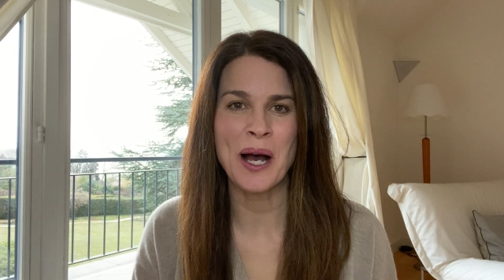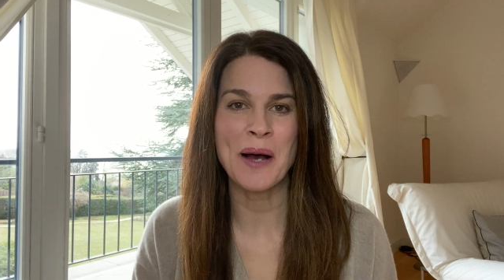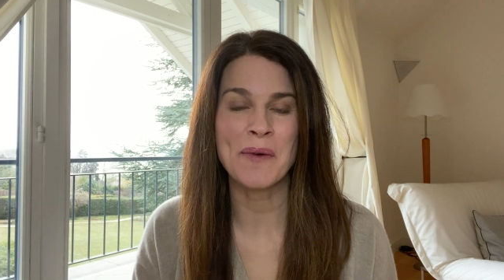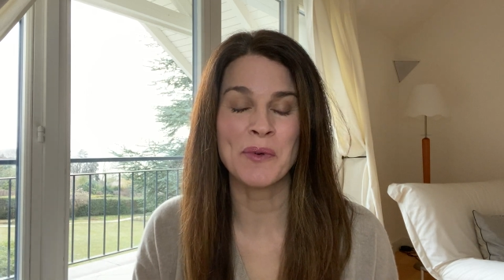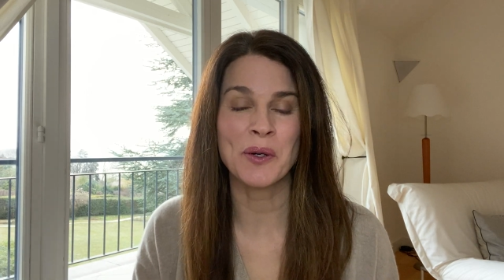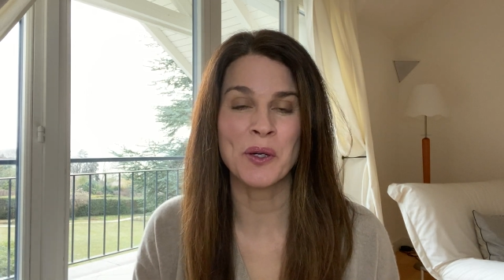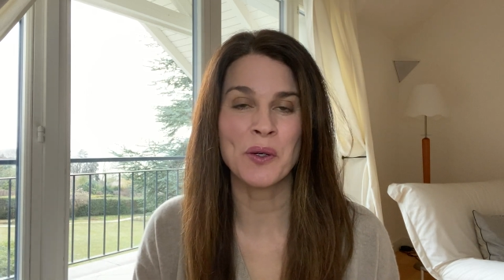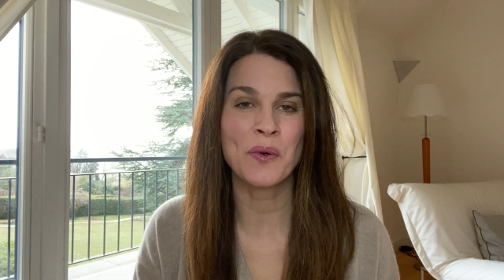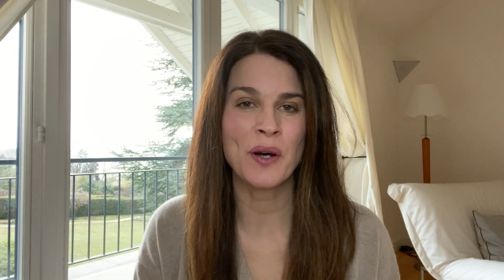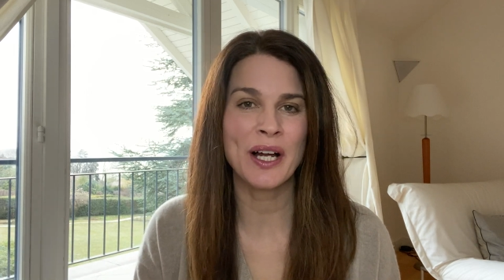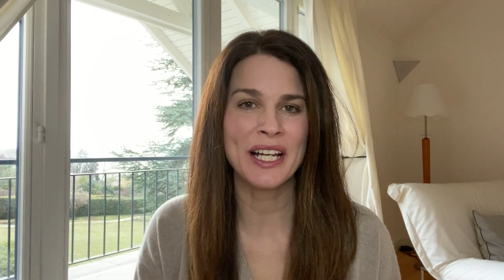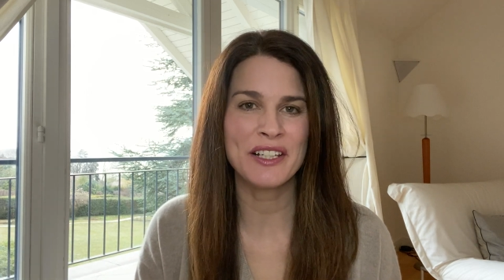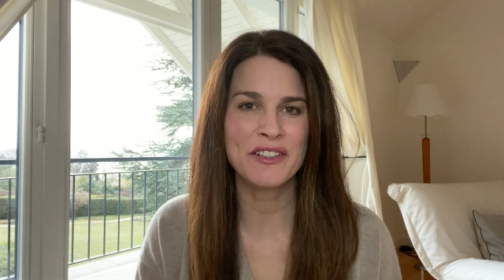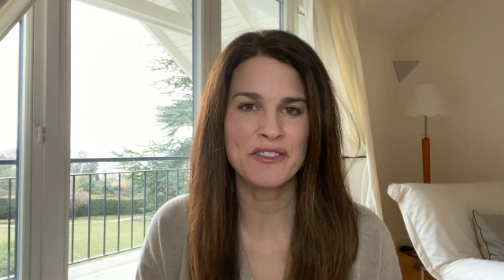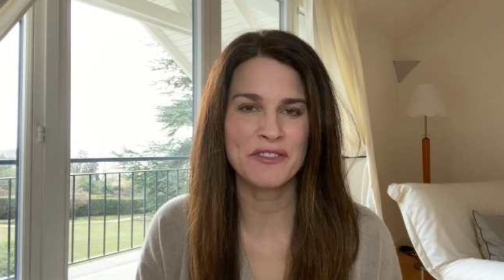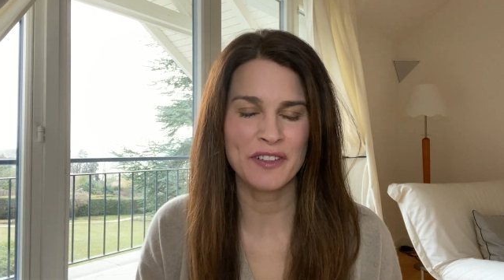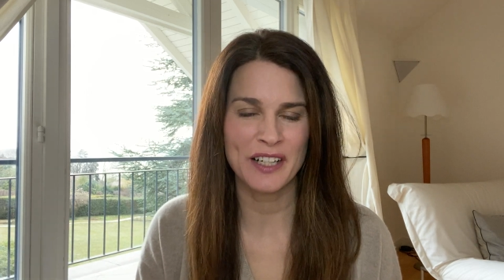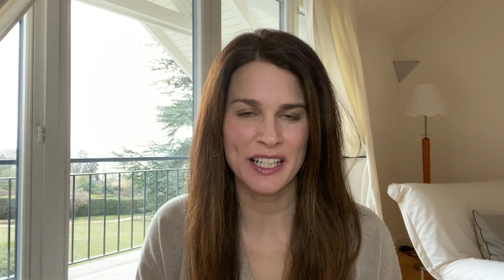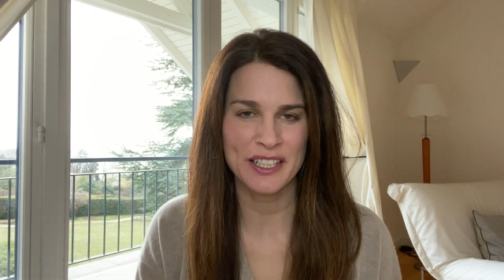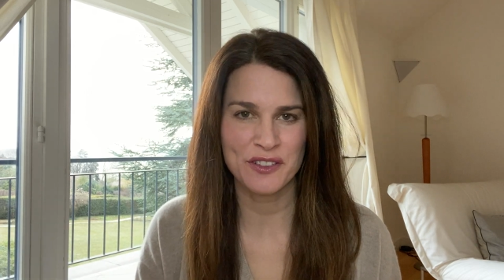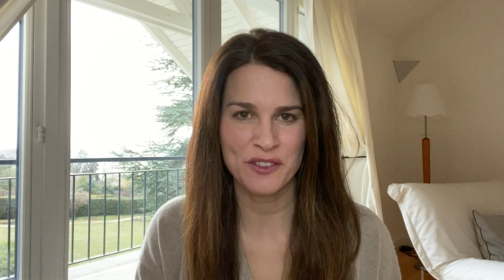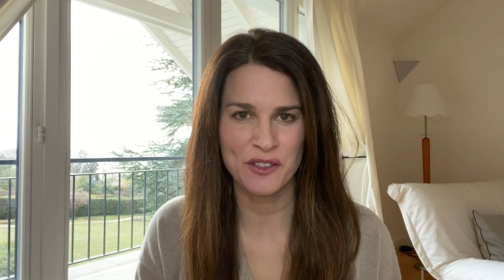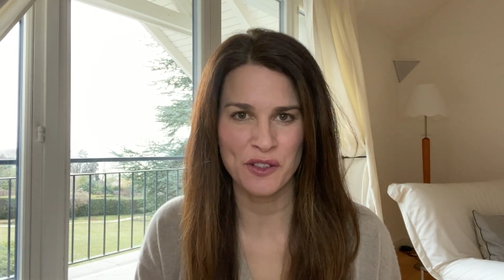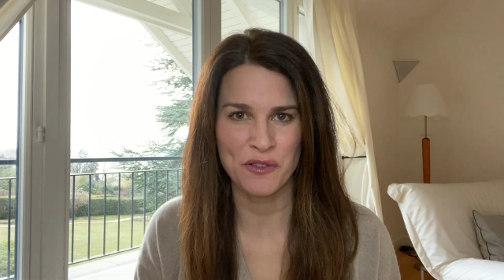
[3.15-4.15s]
I'm a
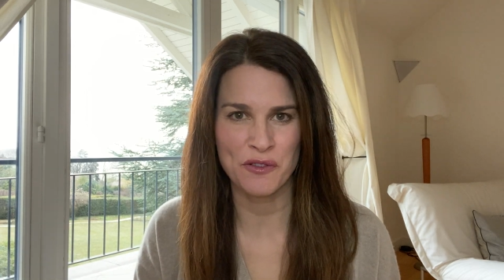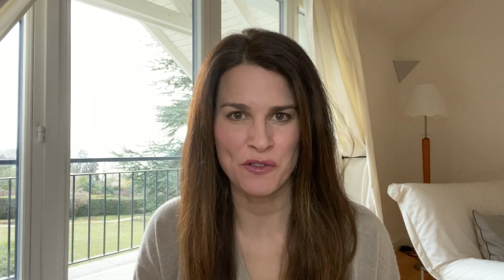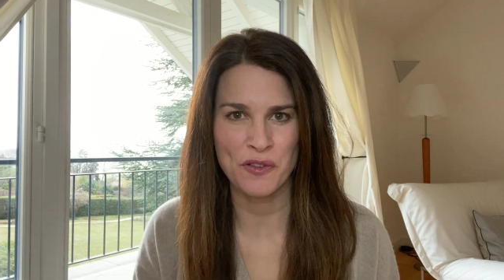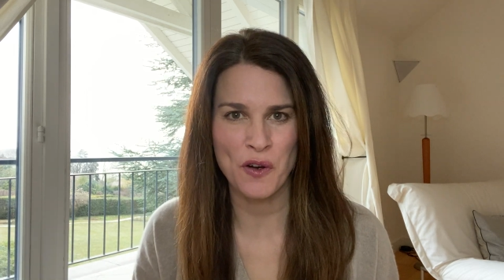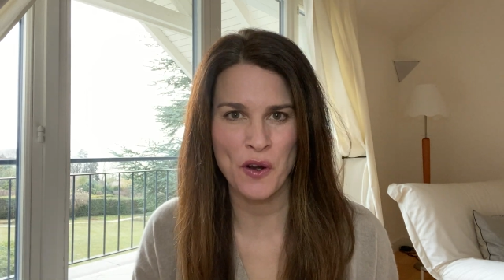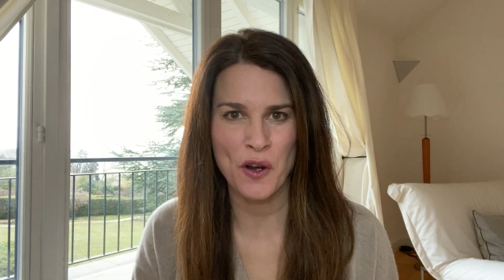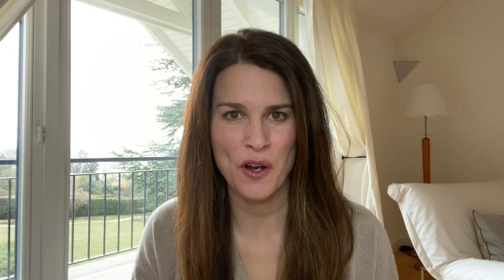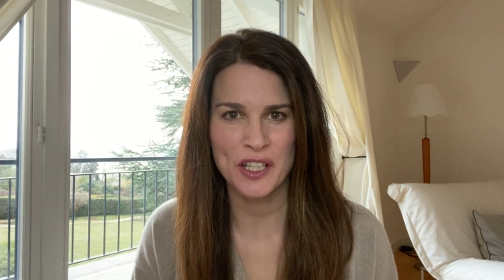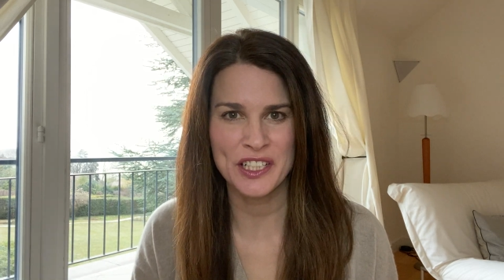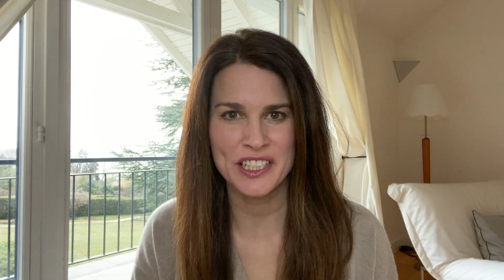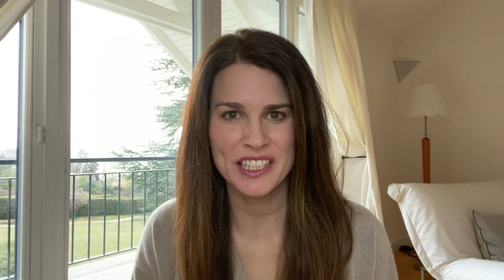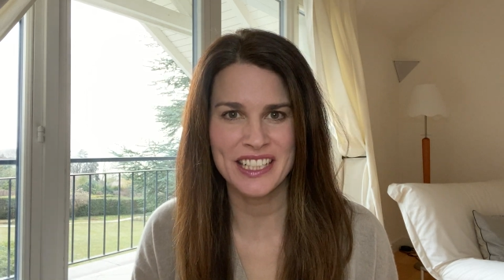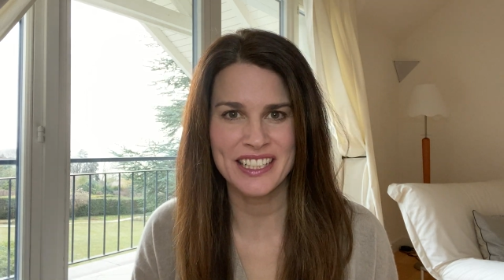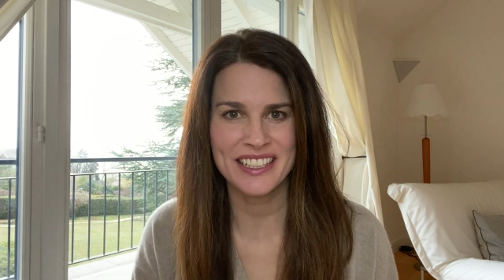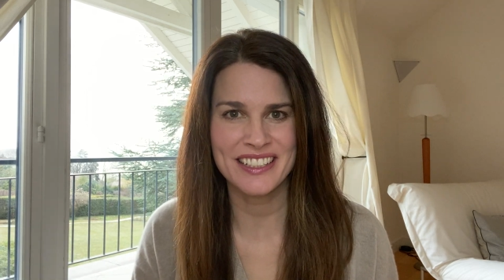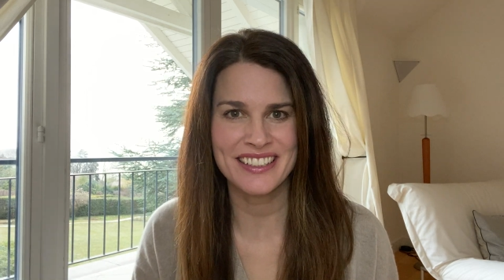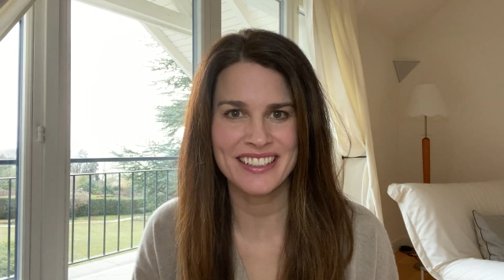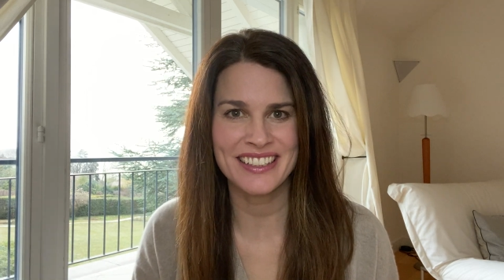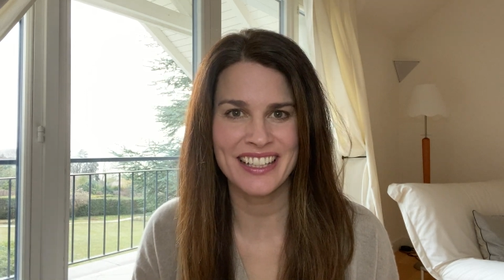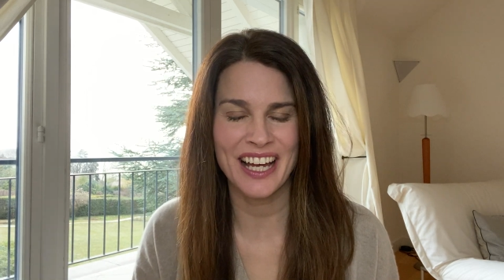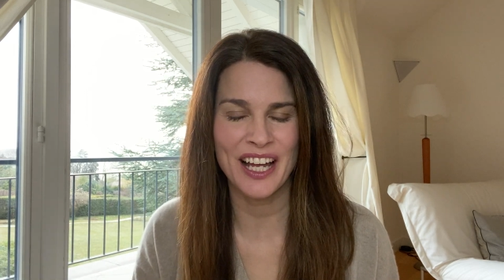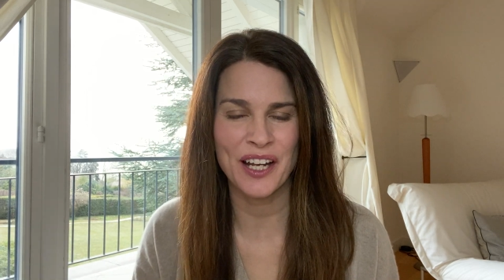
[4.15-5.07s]
qualified sophrologist